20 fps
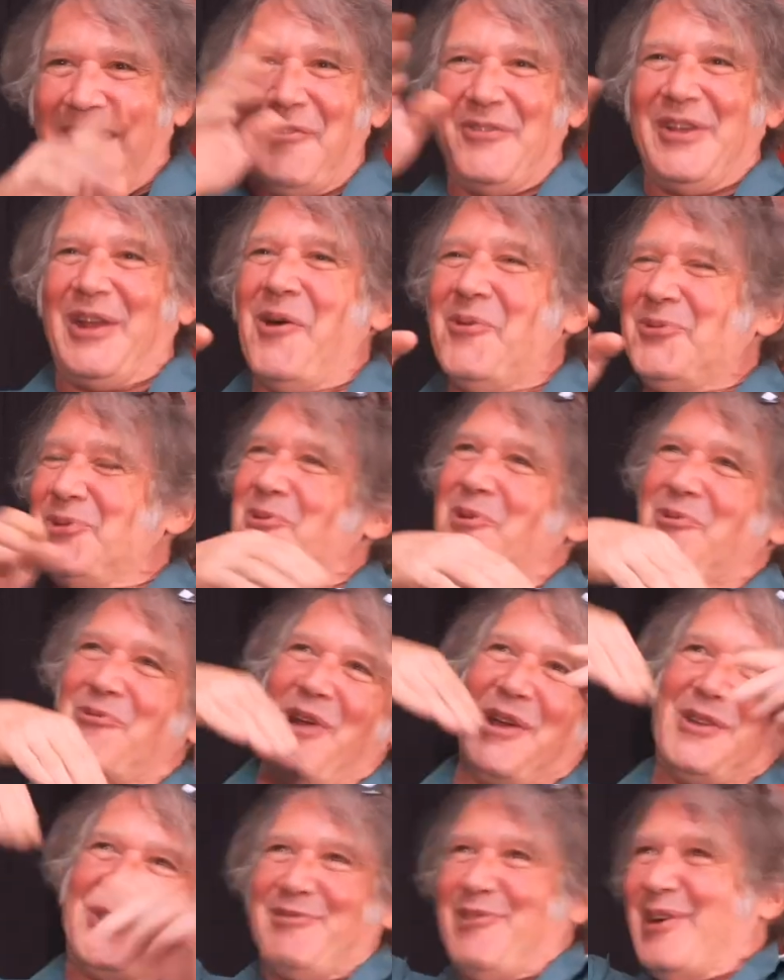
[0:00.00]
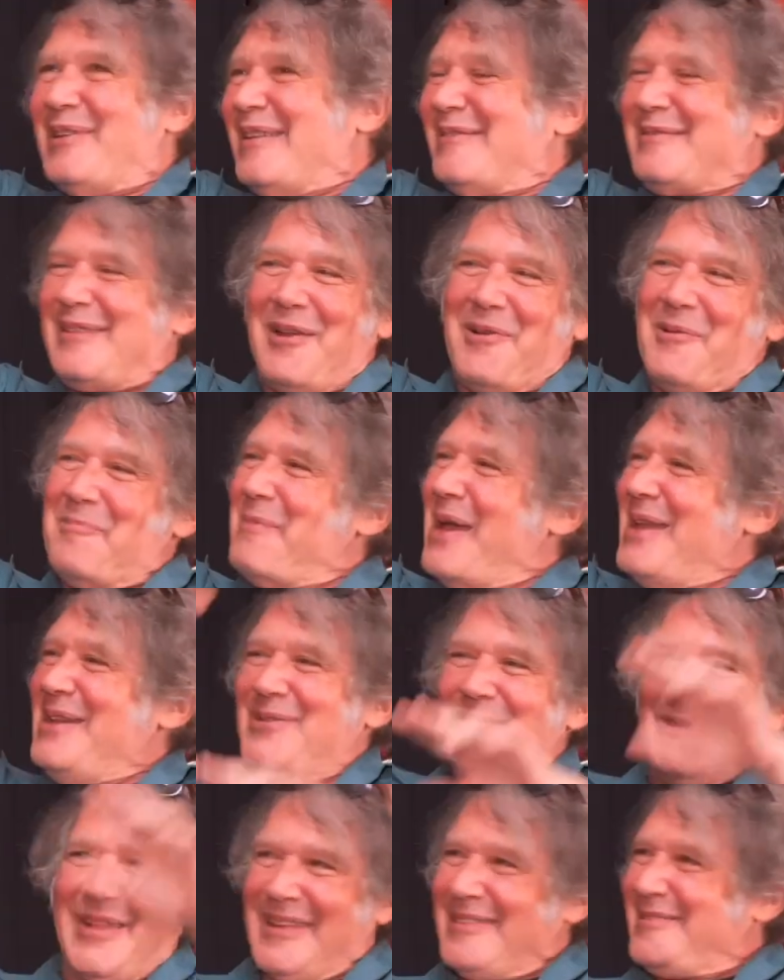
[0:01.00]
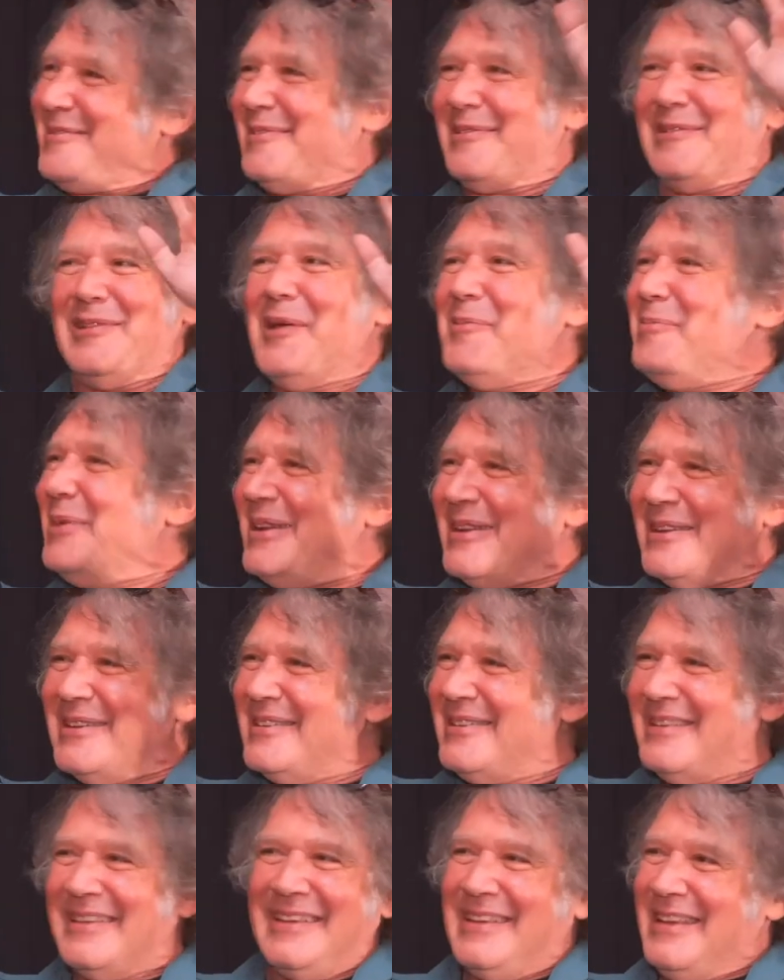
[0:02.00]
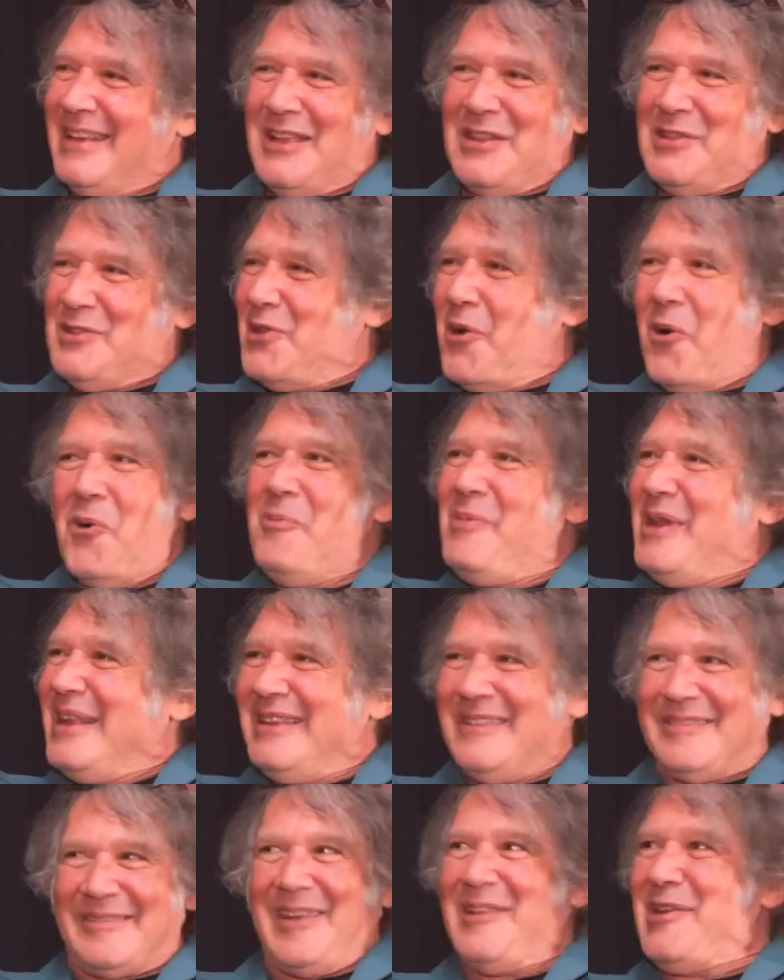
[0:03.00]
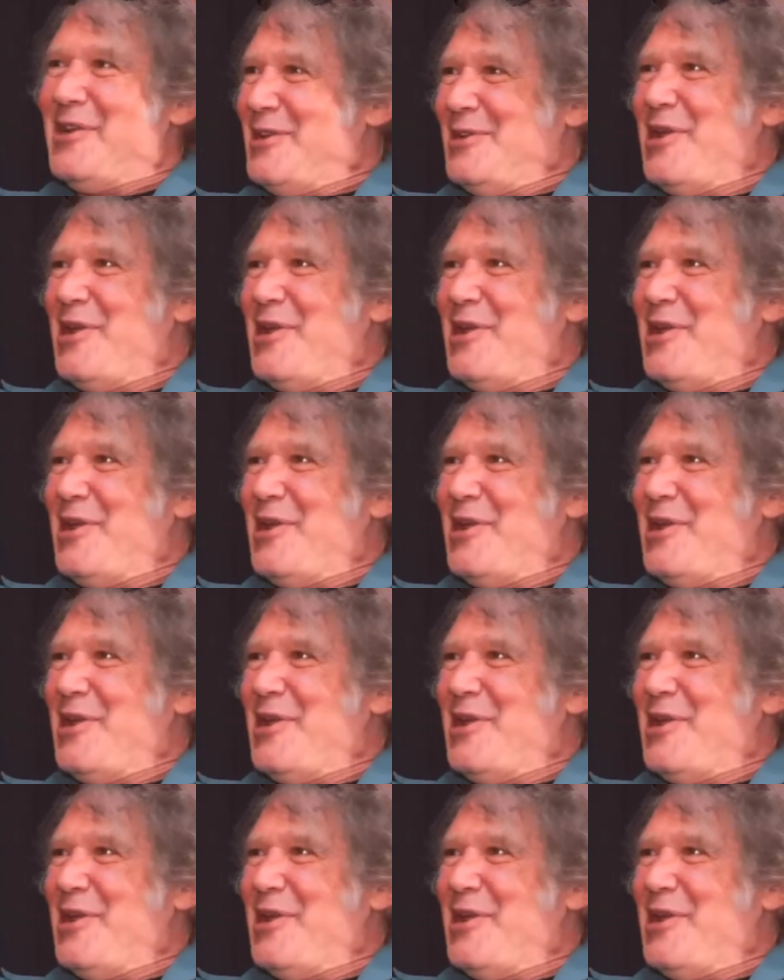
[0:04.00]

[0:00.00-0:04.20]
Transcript: and if you go to a restaurant that's got a menu that's unlimited, nobody is going